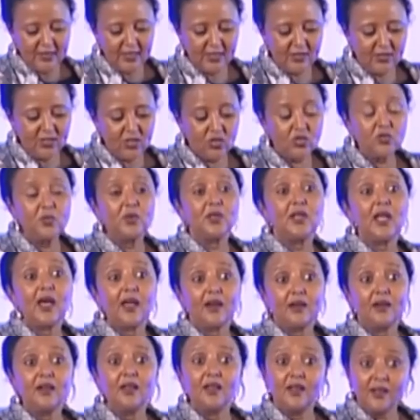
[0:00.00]
that need to be
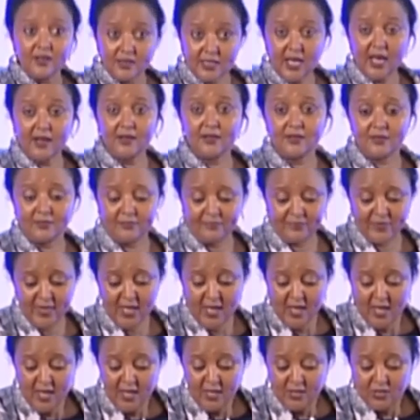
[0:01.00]
done.
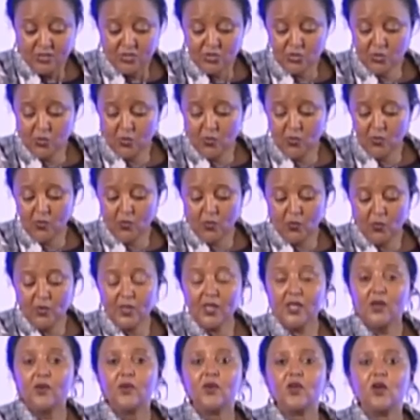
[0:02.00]
So
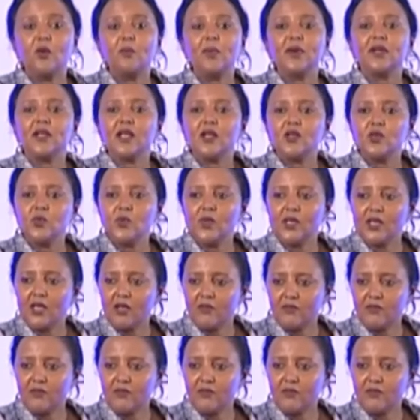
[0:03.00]
we, on our part, are doing